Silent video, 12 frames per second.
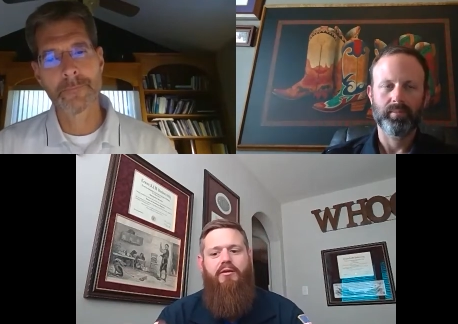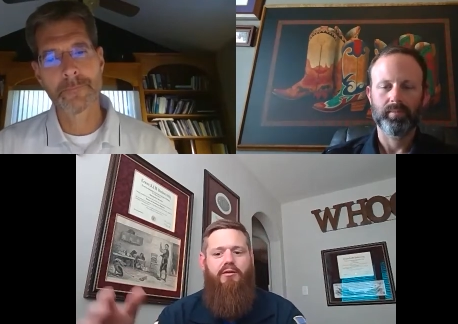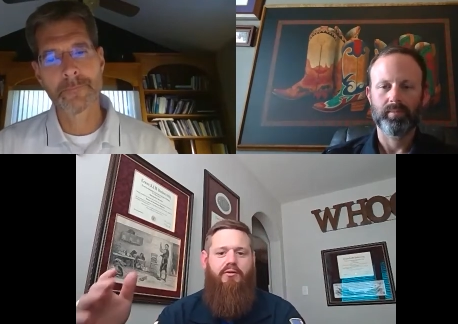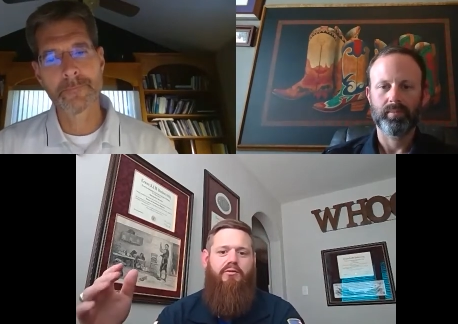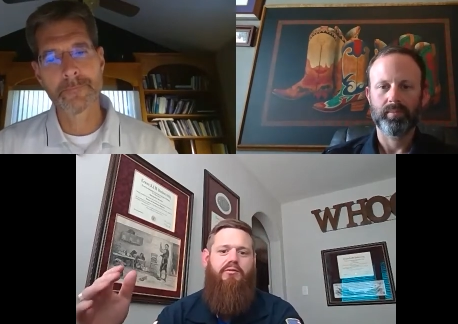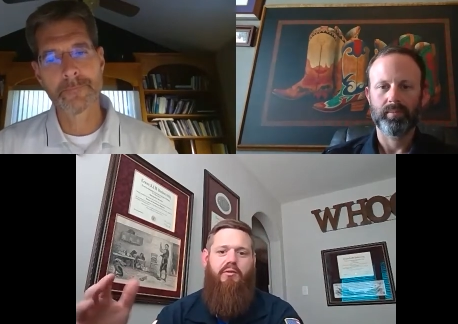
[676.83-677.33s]

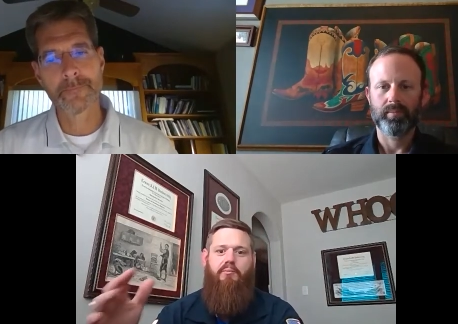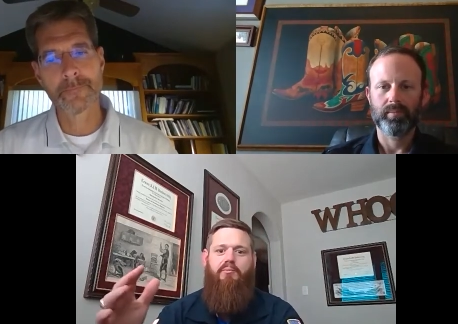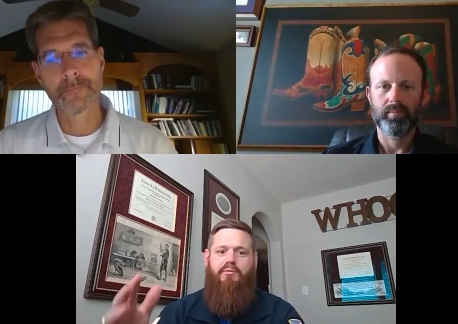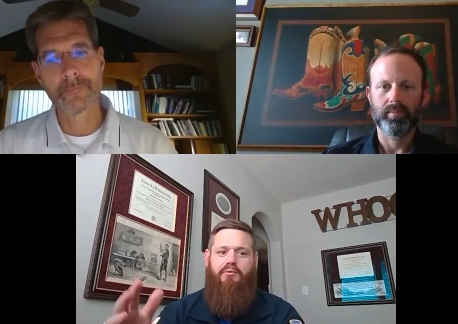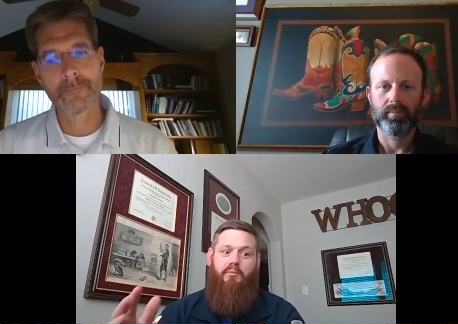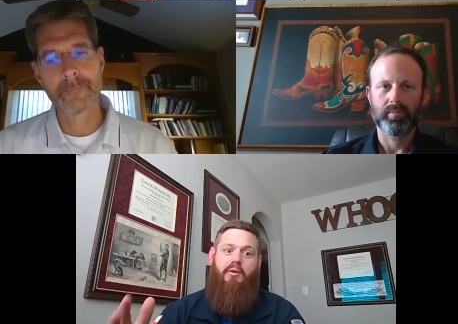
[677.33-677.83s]
Speaker 1: you know some
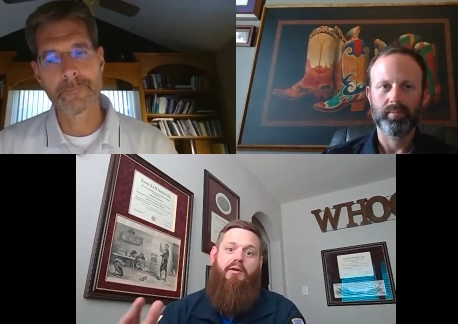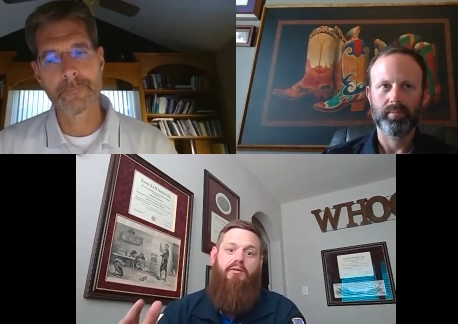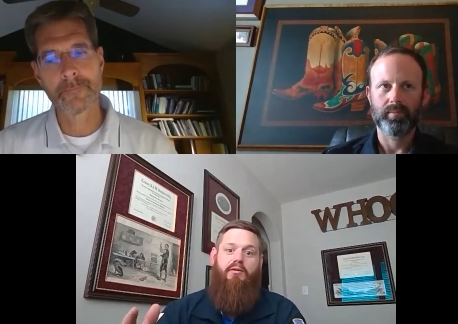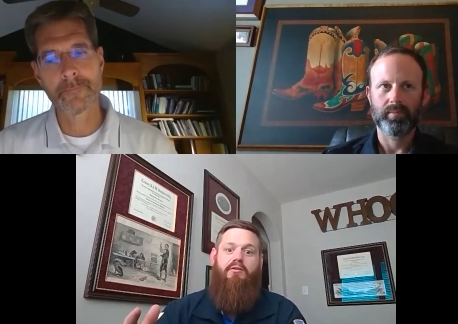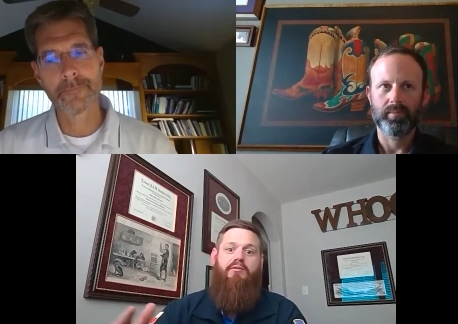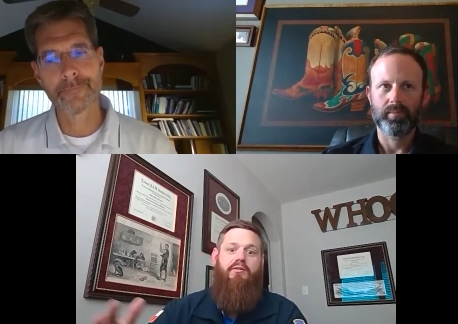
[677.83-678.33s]
somebody
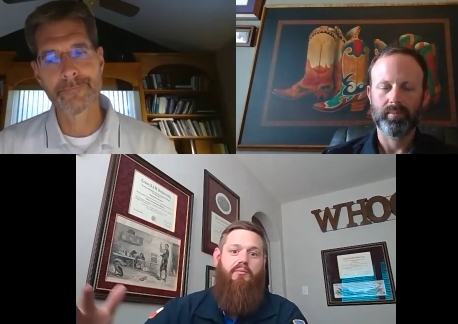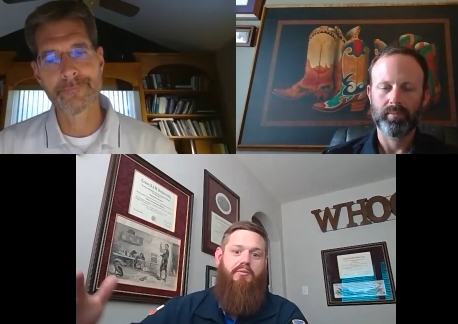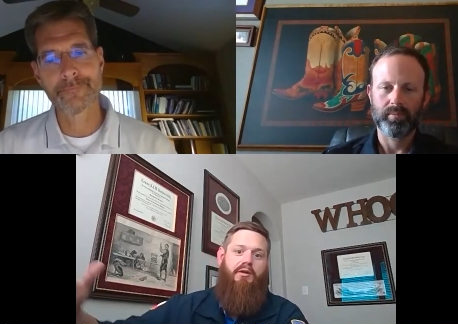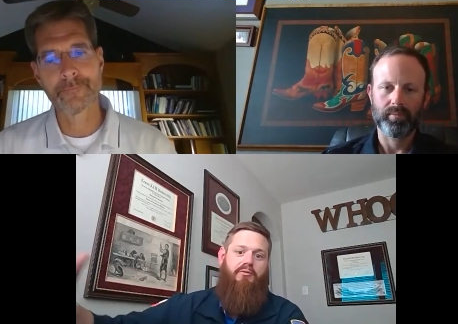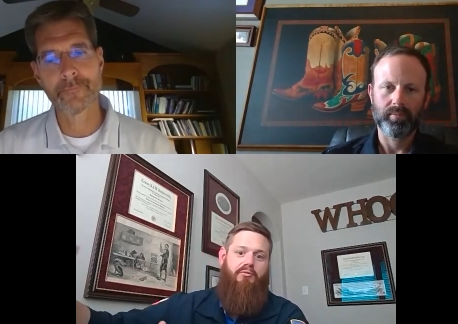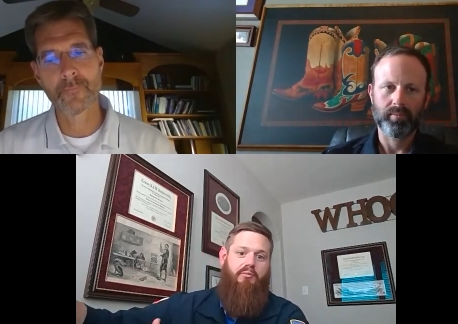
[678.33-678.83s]
learned
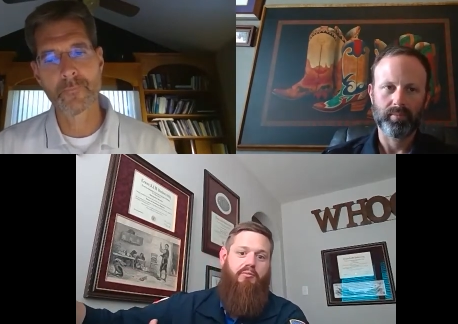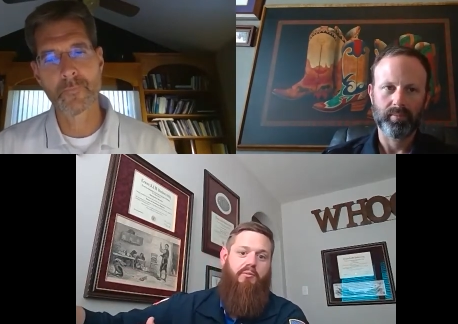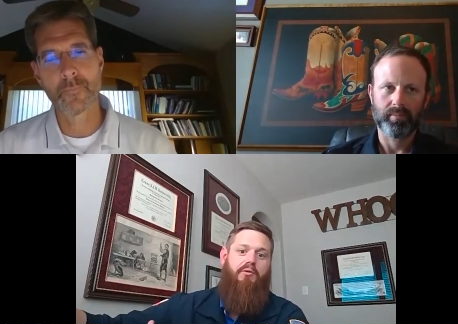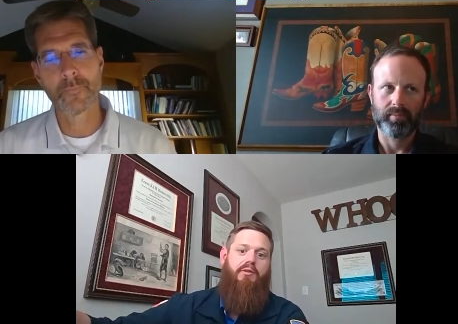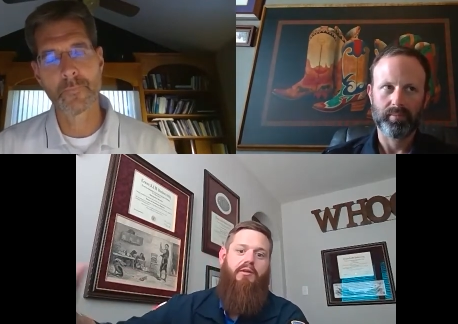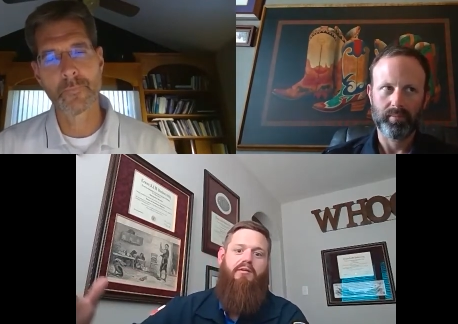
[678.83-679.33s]
something from
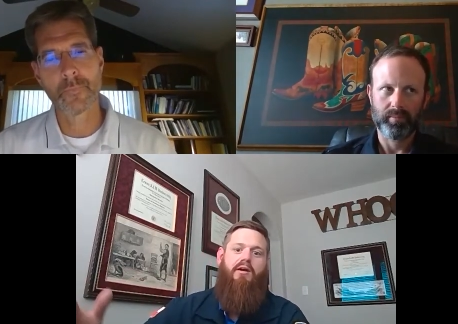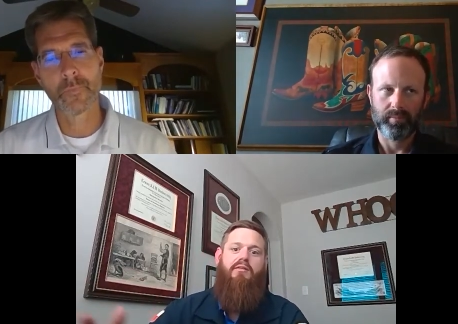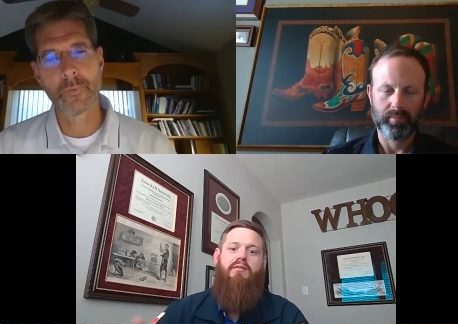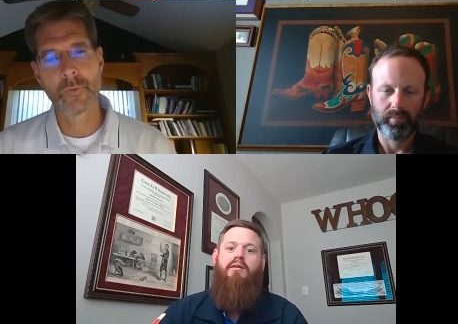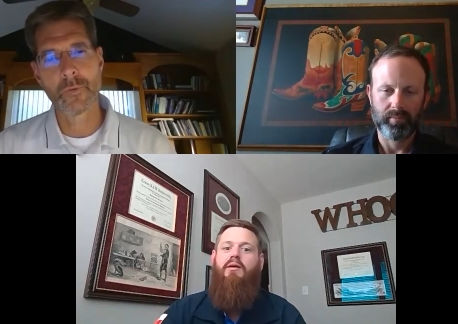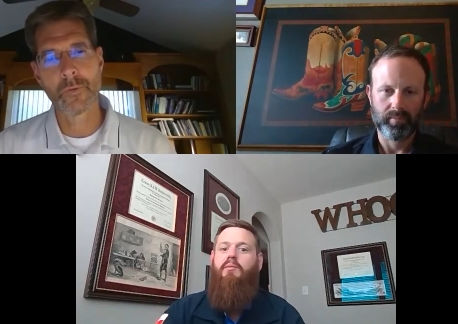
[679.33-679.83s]
someone that taught
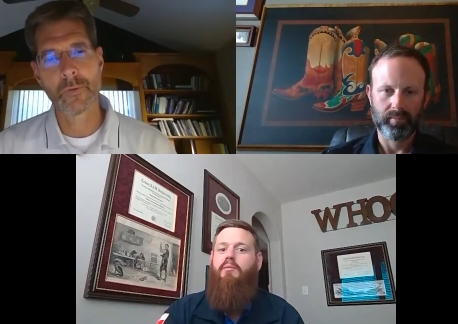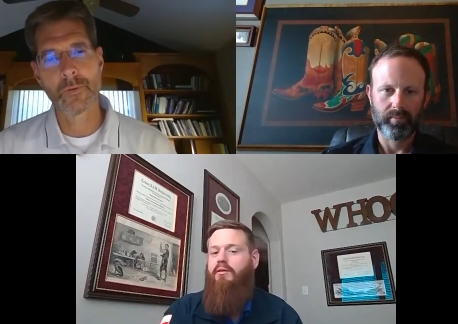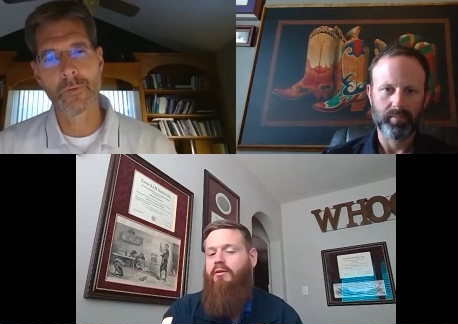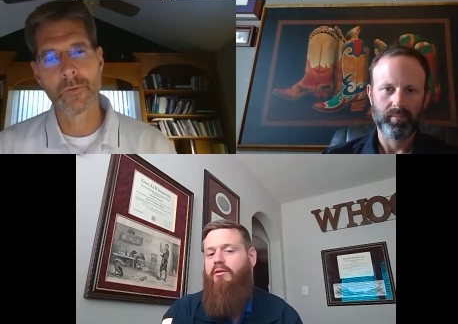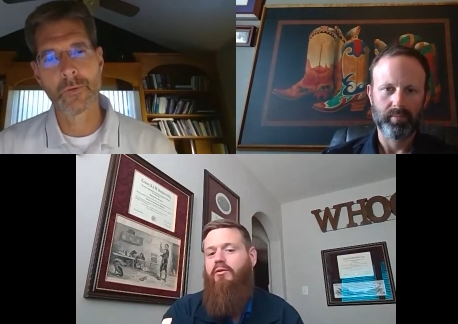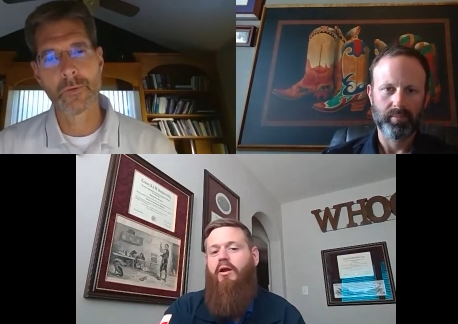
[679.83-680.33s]
them and
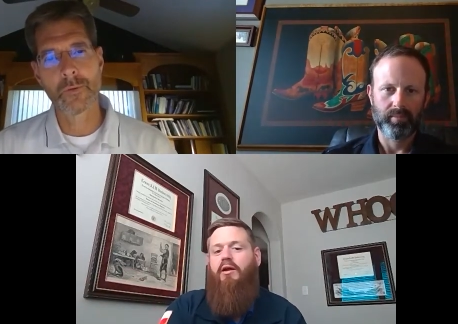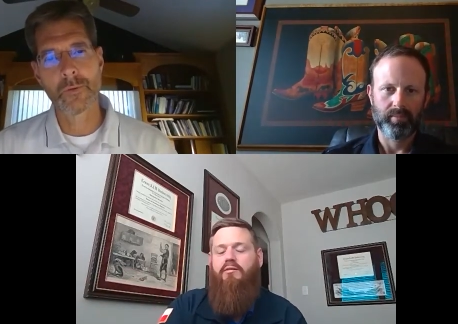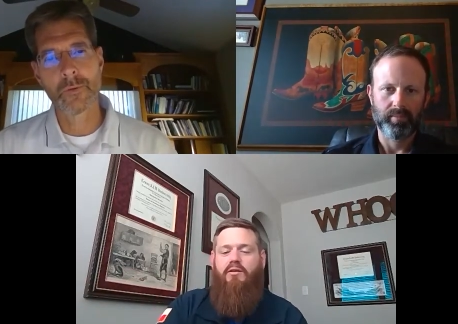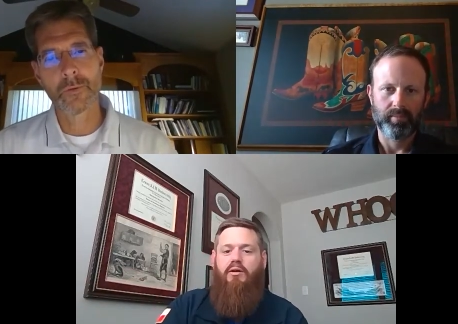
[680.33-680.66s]
then the new guys